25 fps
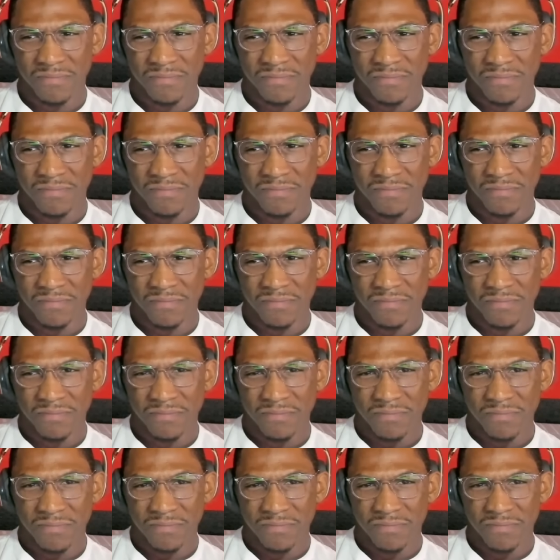
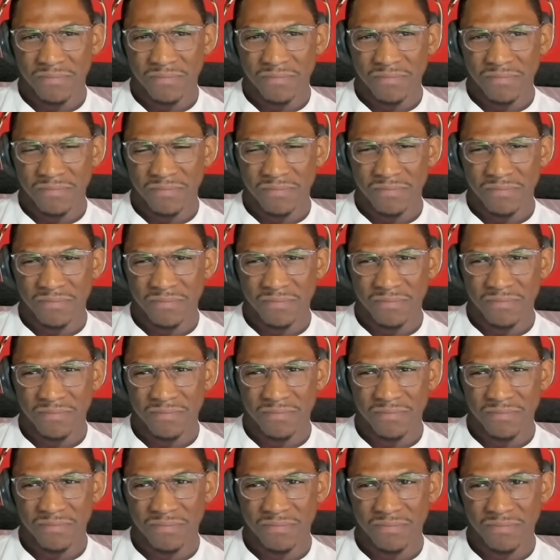
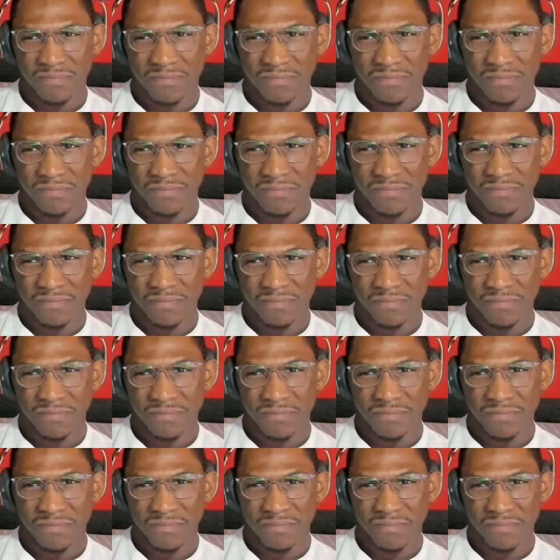
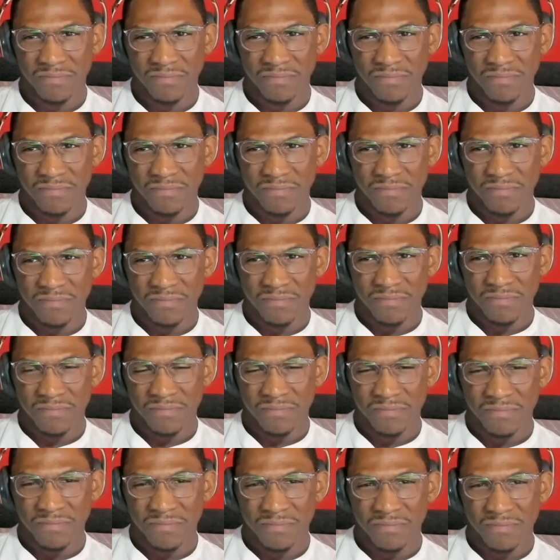
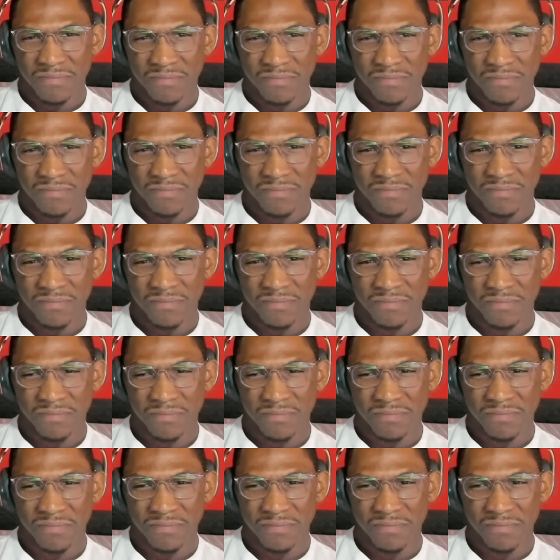
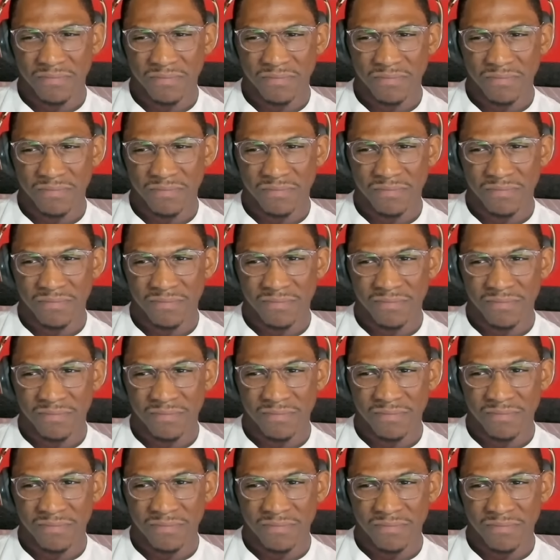
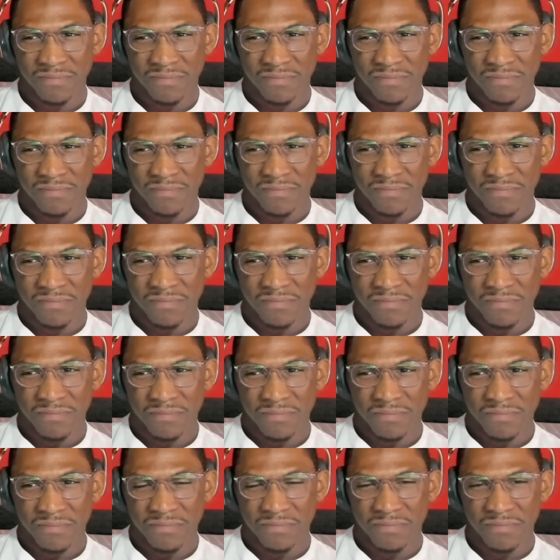
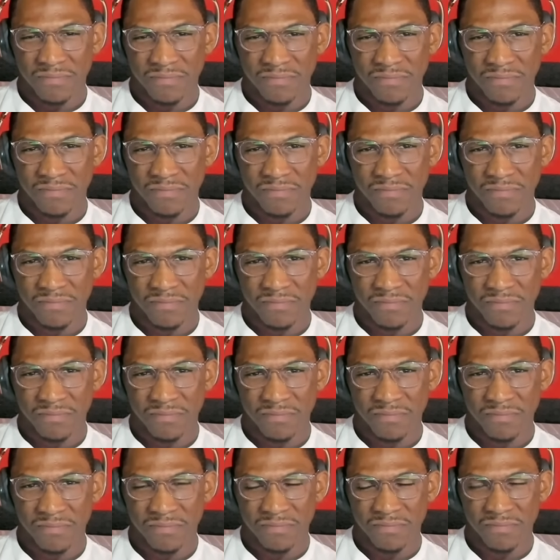[no speech]